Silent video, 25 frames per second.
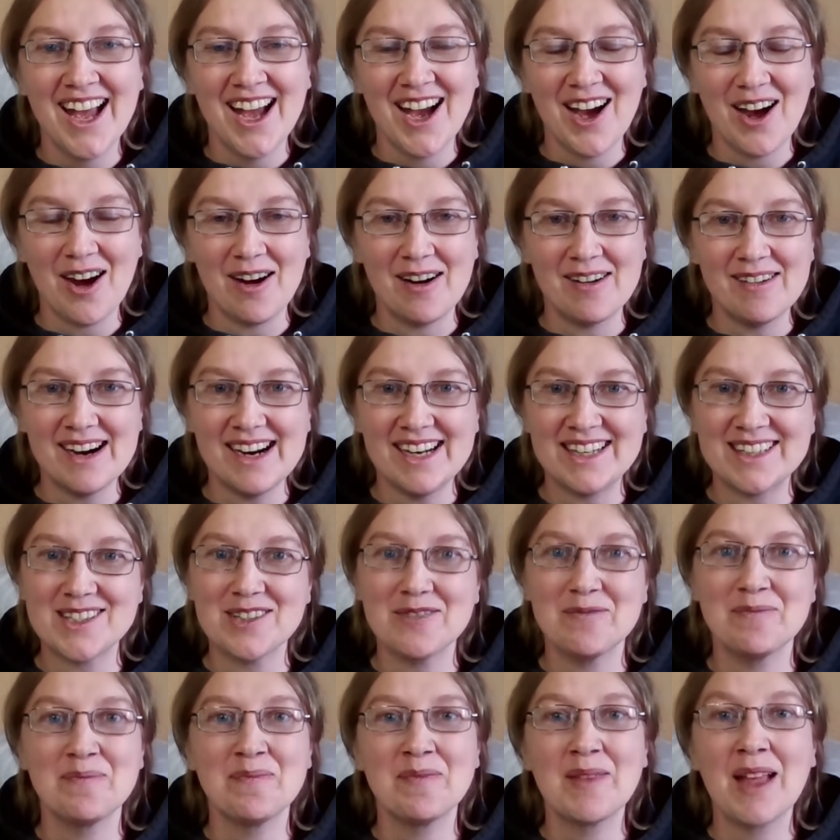All right.
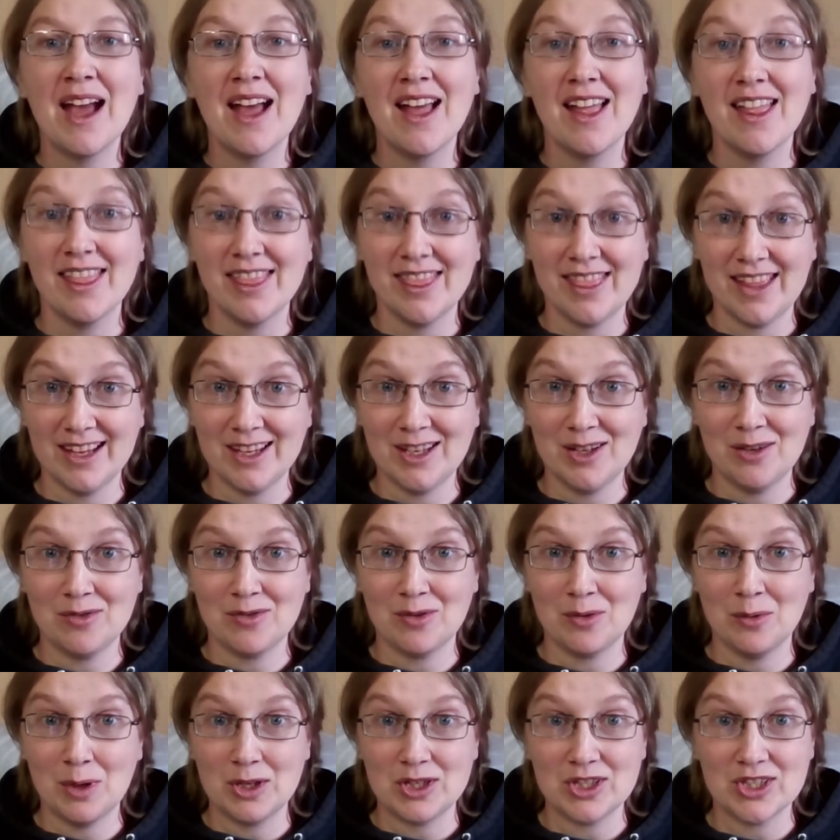Thank you for
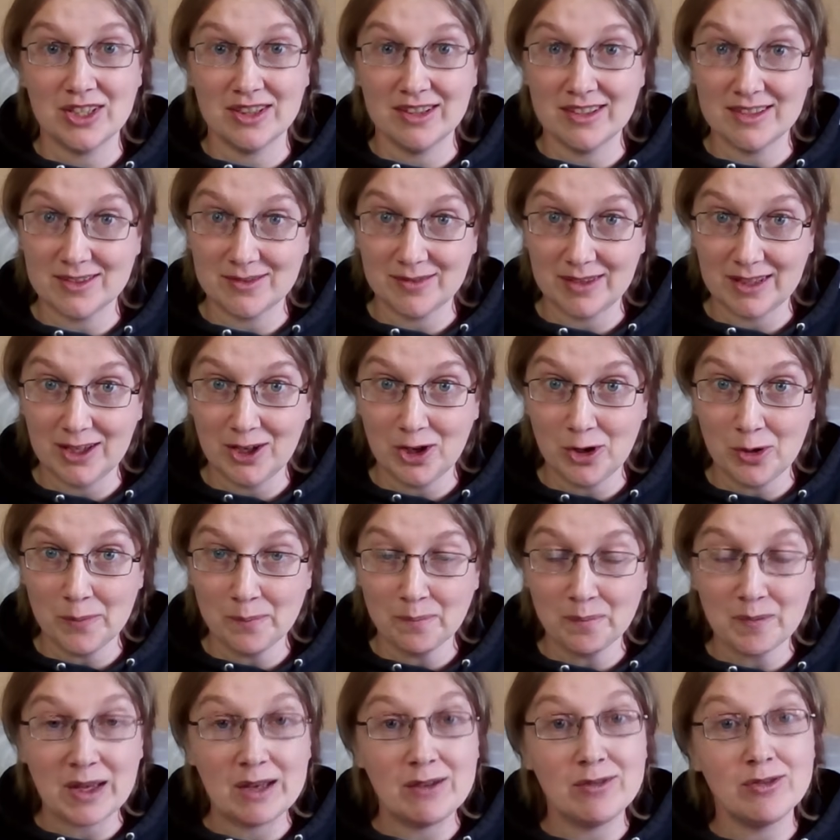watching this video.
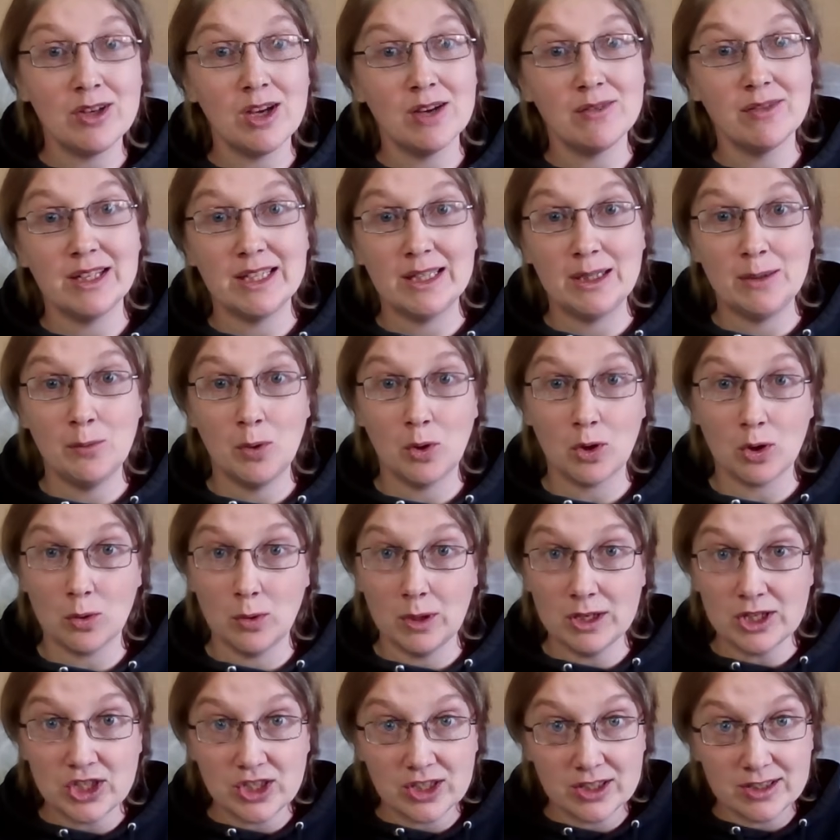If you have any more
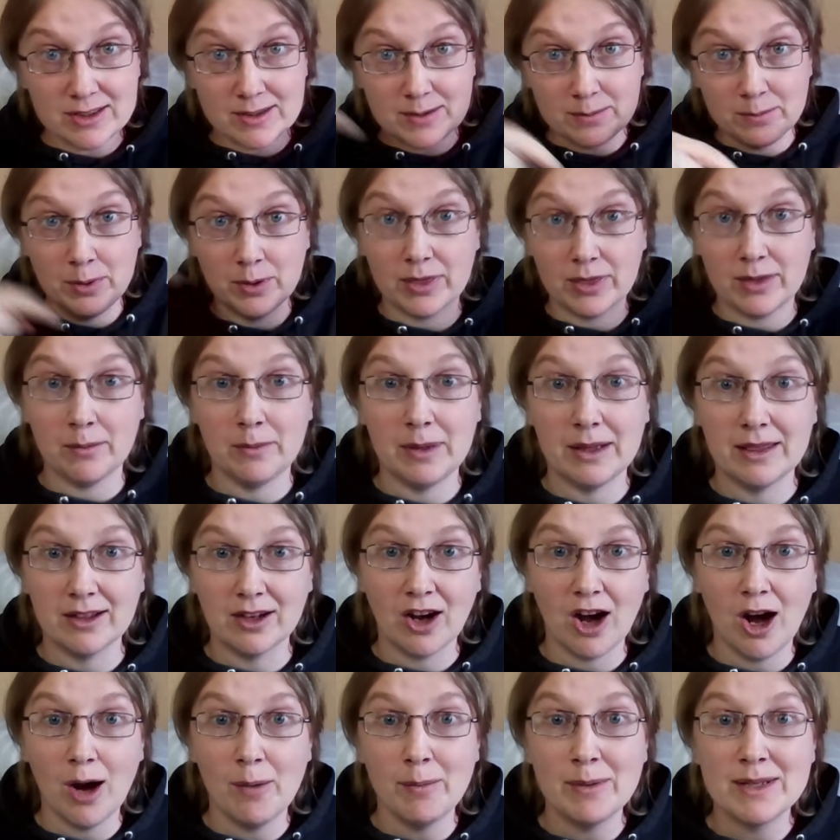questions, put them in the
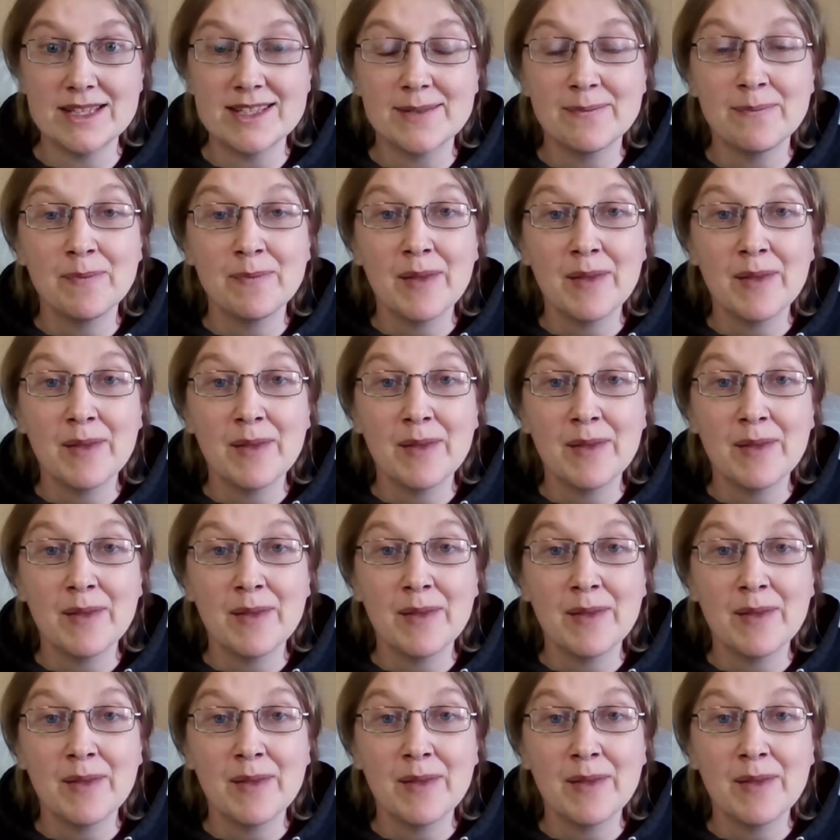comments.